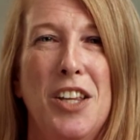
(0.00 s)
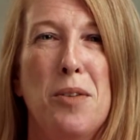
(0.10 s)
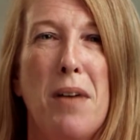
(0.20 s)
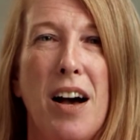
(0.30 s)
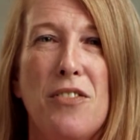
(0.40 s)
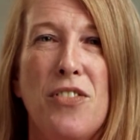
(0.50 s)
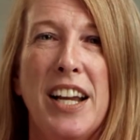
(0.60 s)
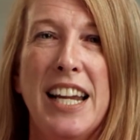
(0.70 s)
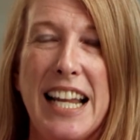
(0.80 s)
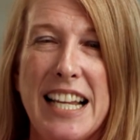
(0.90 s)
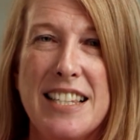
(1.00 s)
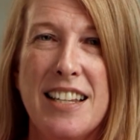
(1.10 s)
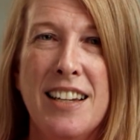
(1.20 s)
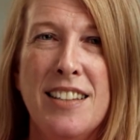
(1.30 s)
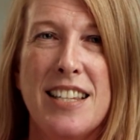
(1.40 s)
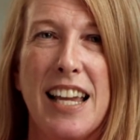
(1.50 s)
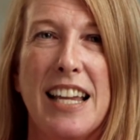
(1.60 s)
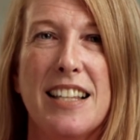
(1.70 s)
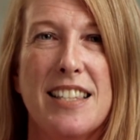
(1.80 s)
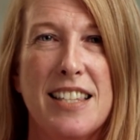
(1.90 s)
You might find it easier to
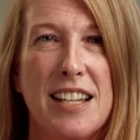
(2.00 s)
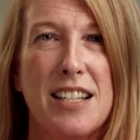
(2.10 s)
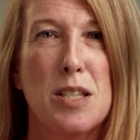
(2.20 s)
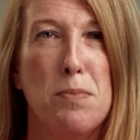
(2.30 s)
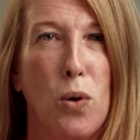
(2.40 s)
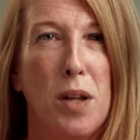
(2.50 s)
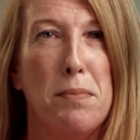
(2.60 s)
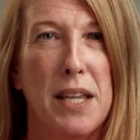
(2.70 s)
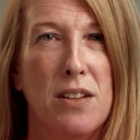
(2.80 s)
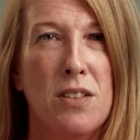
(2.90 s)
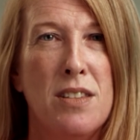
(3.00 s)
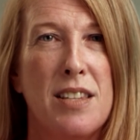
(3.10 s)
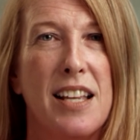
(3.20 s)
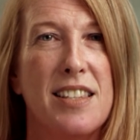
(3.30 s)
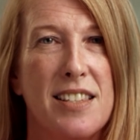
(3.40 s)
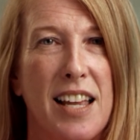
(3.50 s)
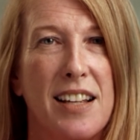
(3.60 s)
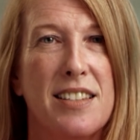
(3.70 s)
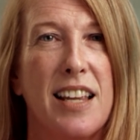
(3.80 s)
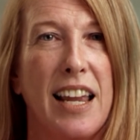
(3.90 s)
eat six smaller meals and
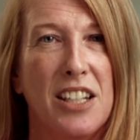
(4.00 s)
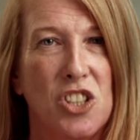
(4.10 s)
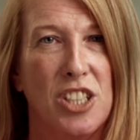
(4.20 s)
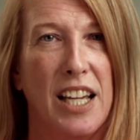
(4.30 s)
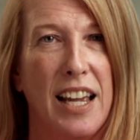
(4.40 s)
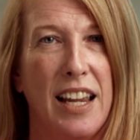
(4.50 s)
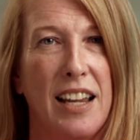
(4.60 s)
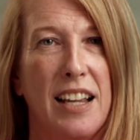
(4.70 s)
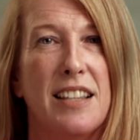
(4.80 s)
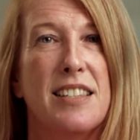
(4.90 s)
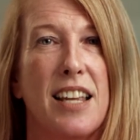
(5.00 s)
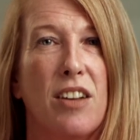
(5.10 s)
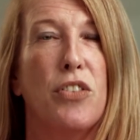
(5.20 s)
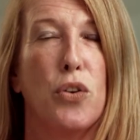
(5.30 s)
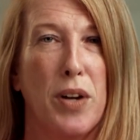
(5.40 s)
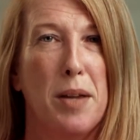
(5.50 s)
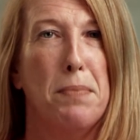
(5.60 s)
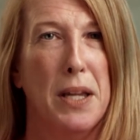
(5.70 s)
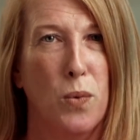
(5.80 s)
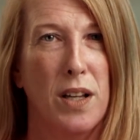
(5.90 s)
snacks each day instead of three
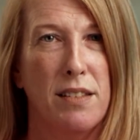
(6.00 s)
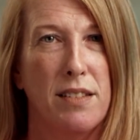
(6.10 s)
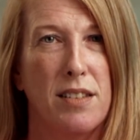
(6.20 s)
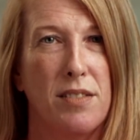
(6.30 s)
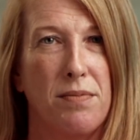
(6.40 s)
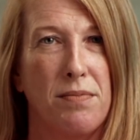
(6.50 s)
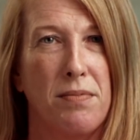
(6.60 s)
big ones.